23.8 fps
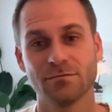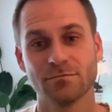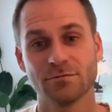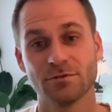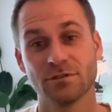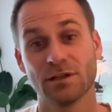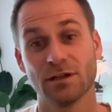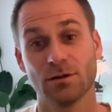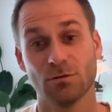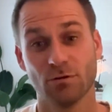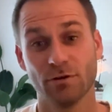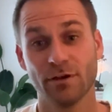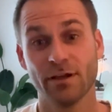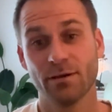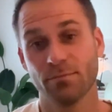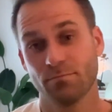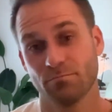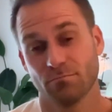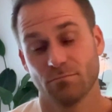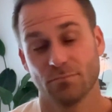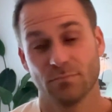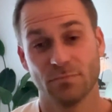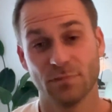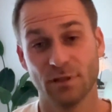Like, okay,
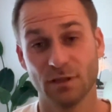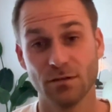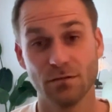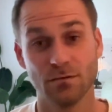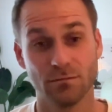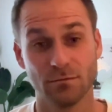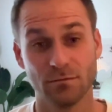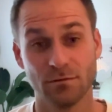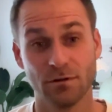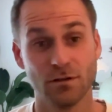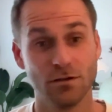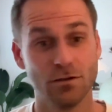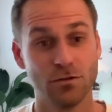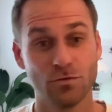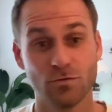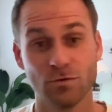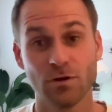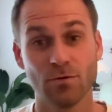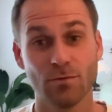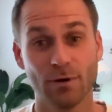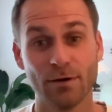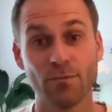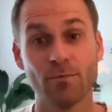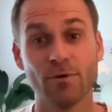then you're doing
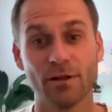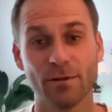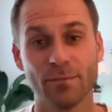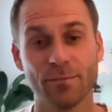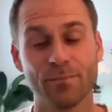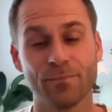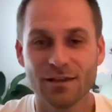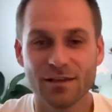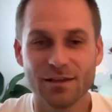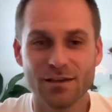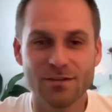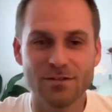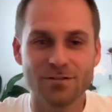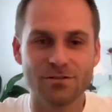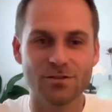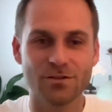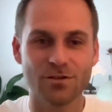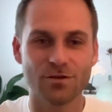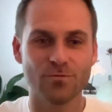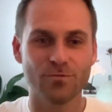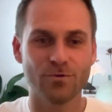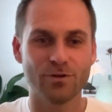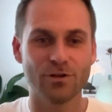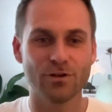quite well. So
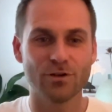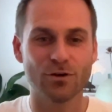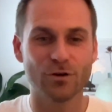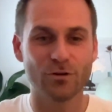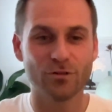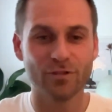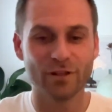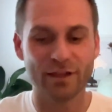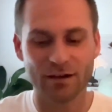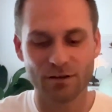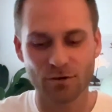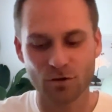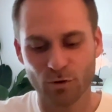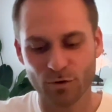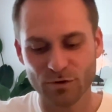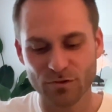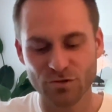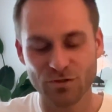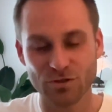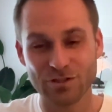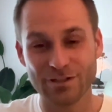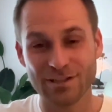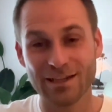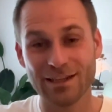we know that going
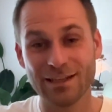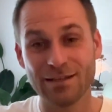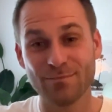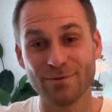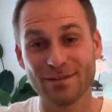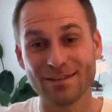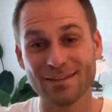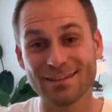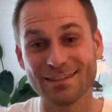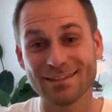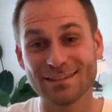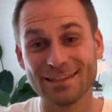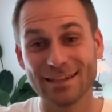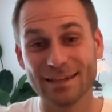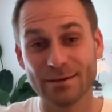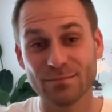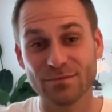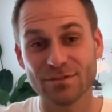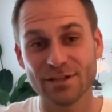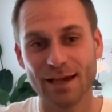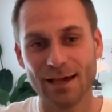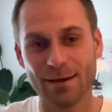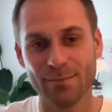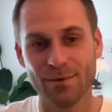to sleep at the same
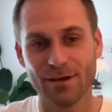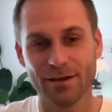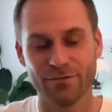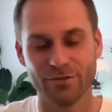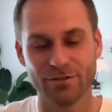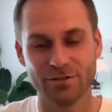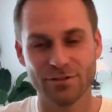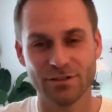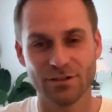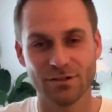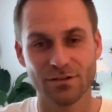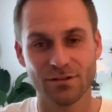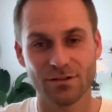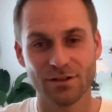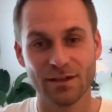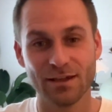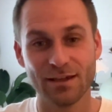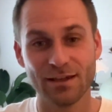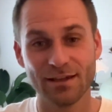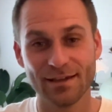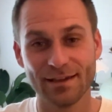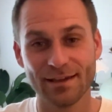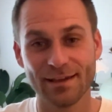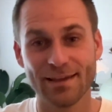time every single day
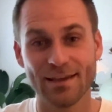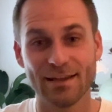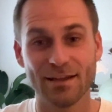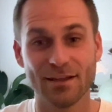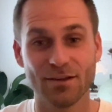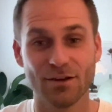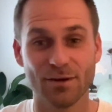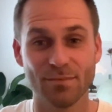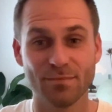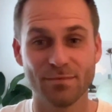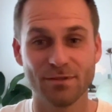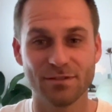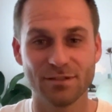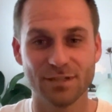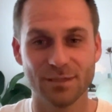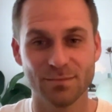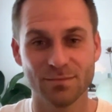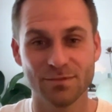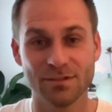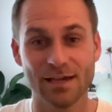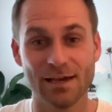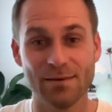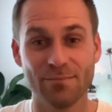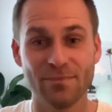and getting up at the same
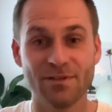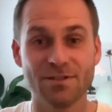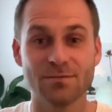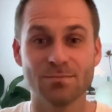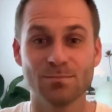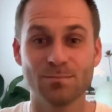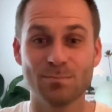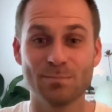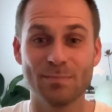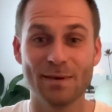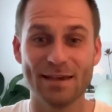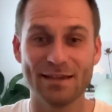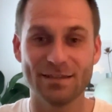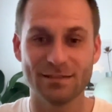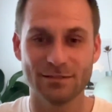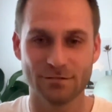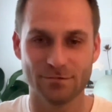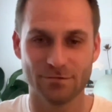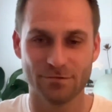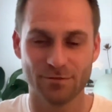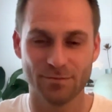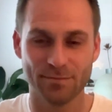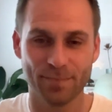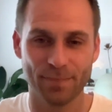time is massive.
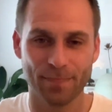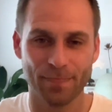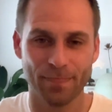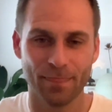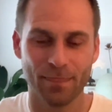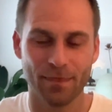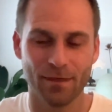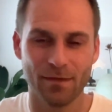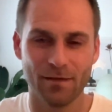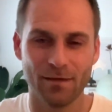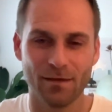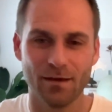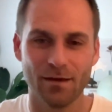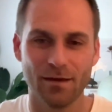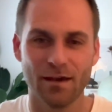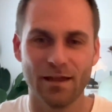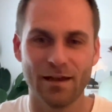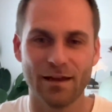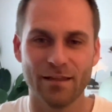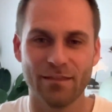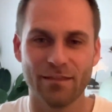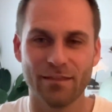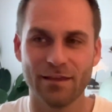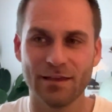And
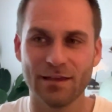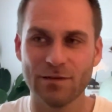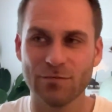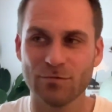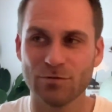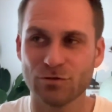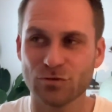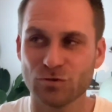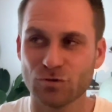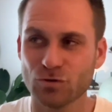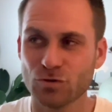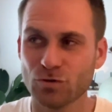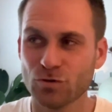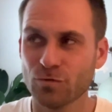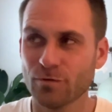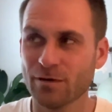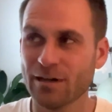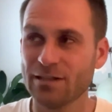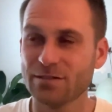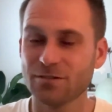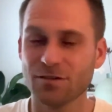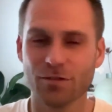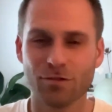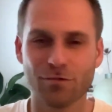I think it was 2
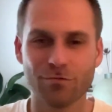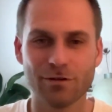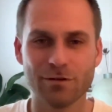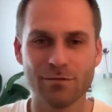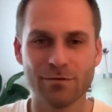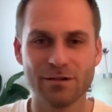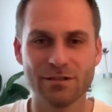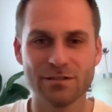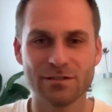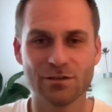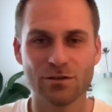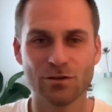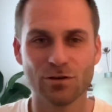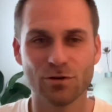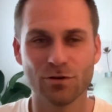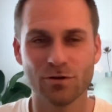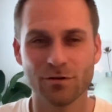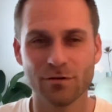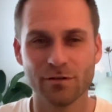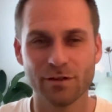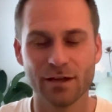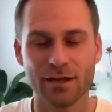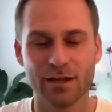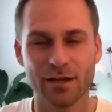weeks or 3 weeks ago
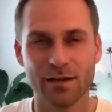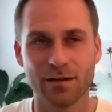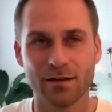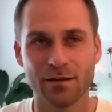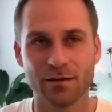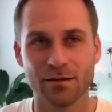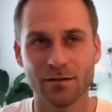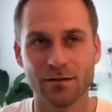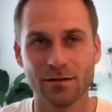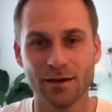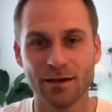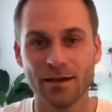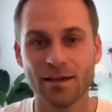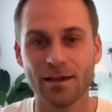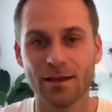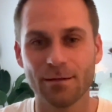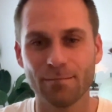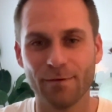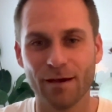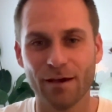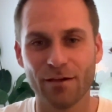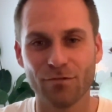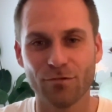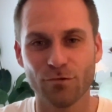that, again,
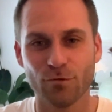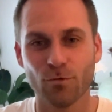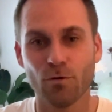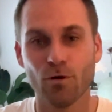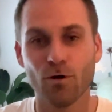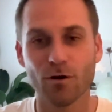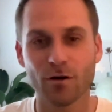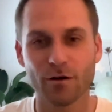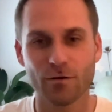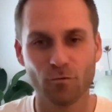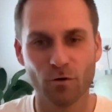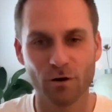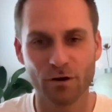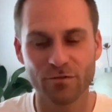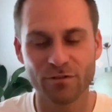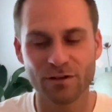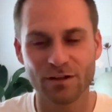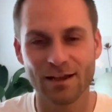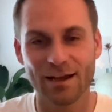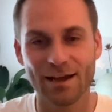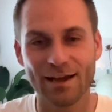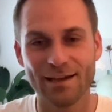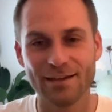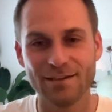Matthew Walker, one of the
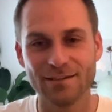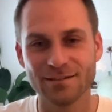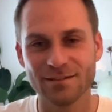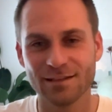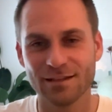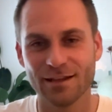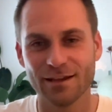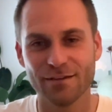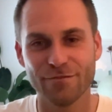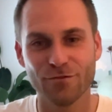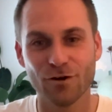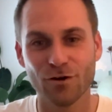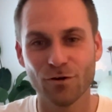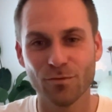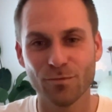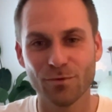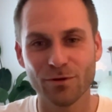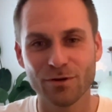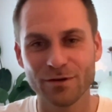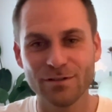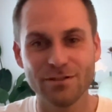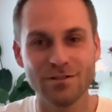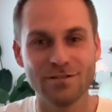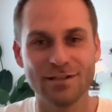guys that I follow
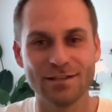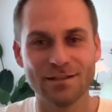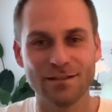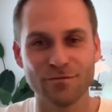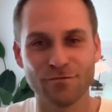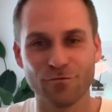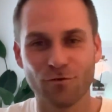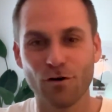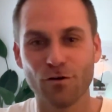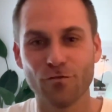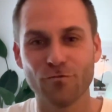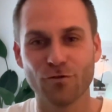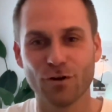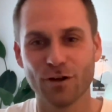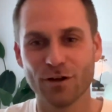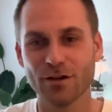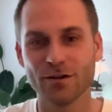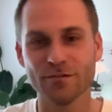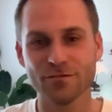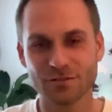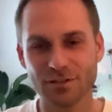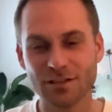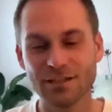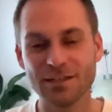because he's at the forefront
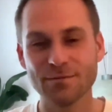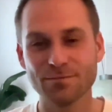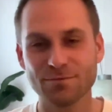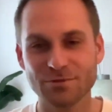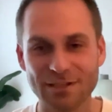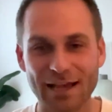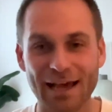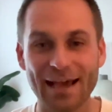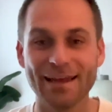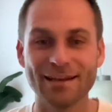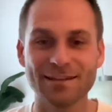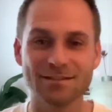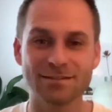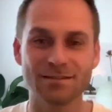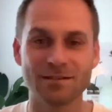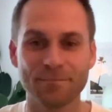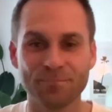of sleep science,